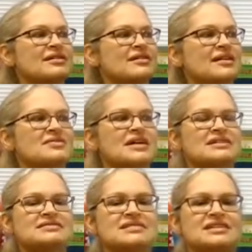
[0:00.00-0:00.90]
And
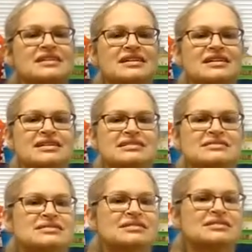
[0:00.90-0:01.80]
that's the
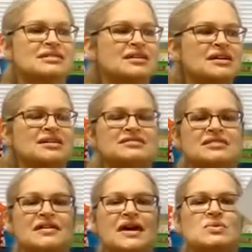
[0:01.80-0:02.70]
end. So
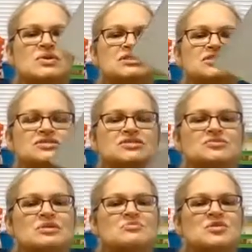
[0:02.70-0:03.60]
I want you to
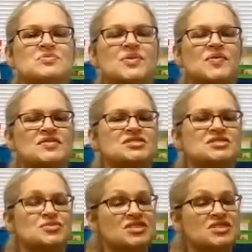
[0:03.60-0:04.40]
remember that you are